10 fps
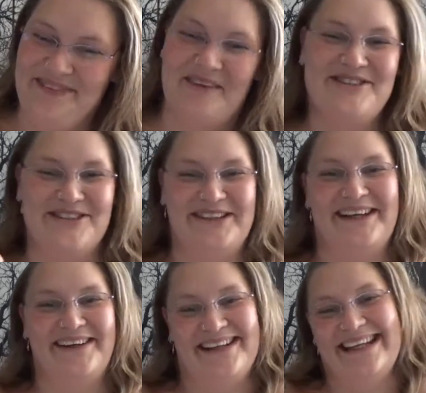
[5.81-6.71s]
I'm doing
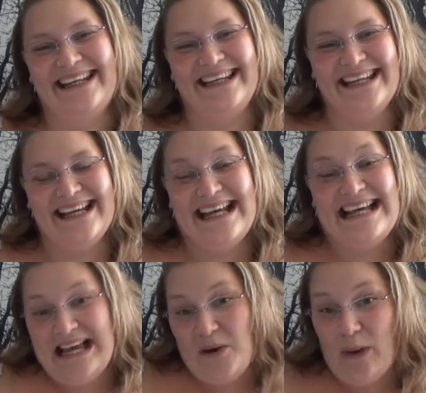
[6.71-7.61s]
good.
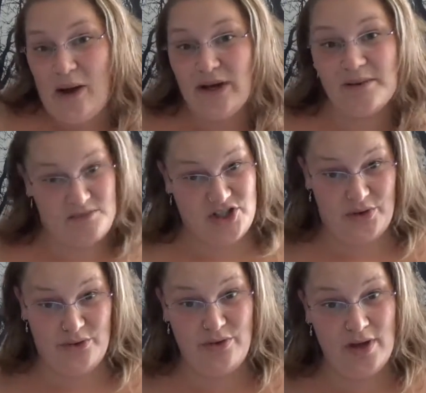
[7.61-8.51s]
Welcome
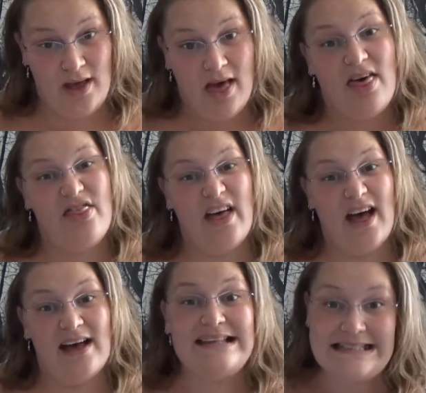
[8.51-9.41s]
to
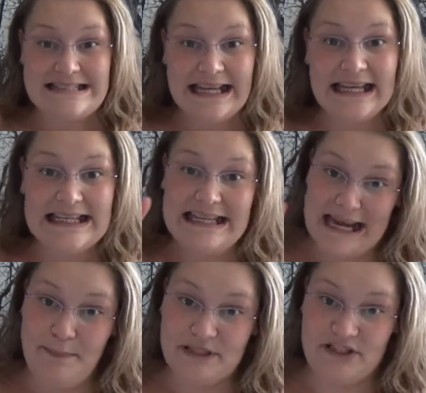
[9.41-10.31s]
the second
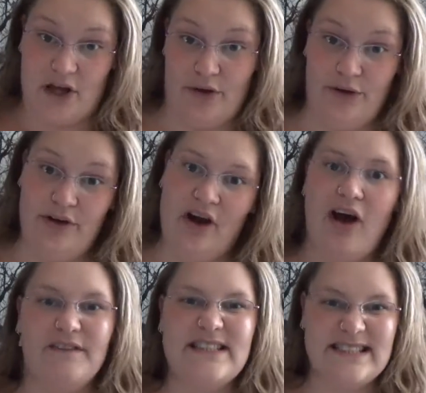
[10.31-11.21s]
episode
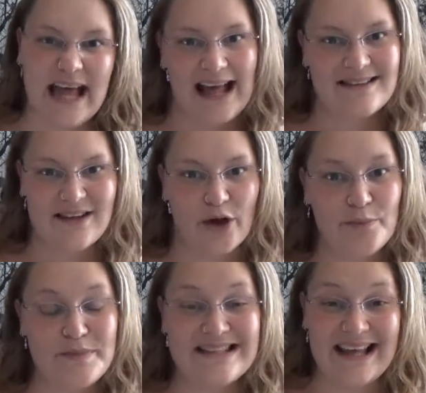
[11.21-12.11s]
of
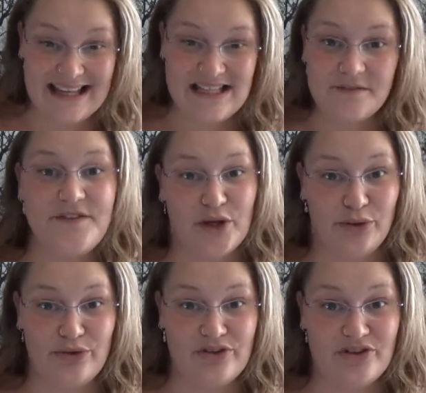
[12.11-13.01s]
StarrSoaps
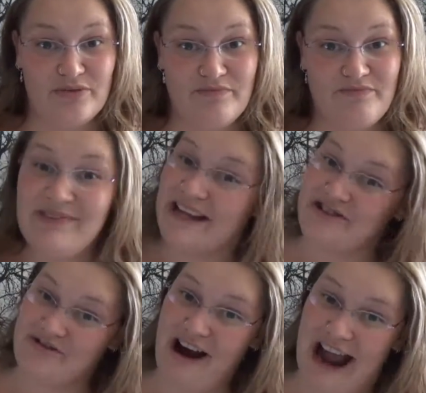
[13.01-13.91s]
Interviews.
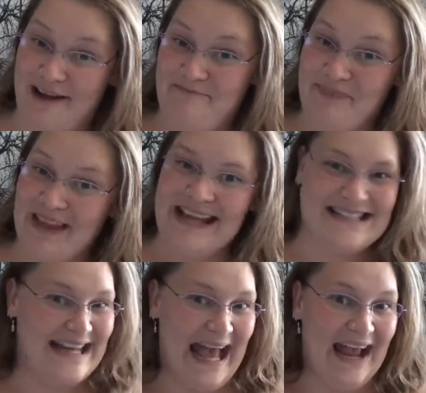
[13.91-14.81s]
That's right.
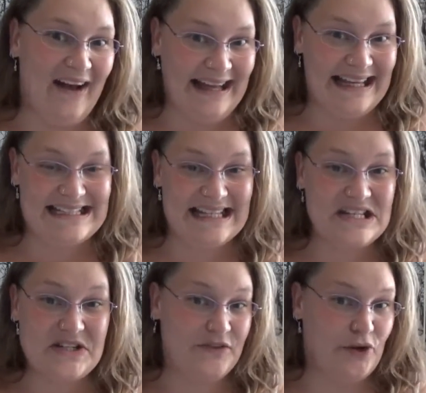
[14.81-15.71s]
Today I get to
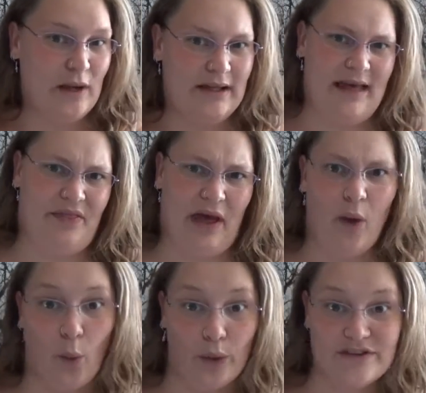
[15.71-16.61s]
interview another
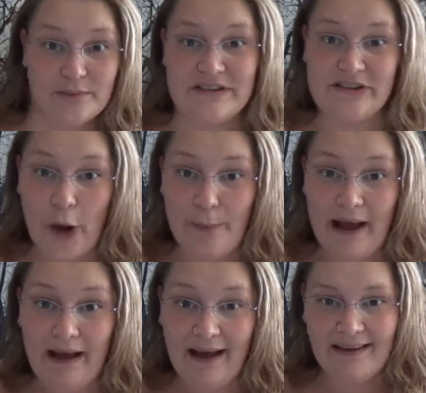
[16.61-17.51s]
awesome soaper.
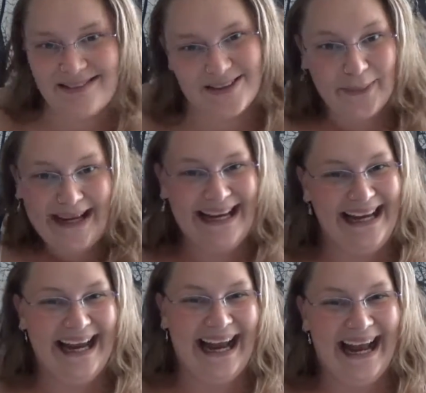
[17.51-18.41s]
Squee!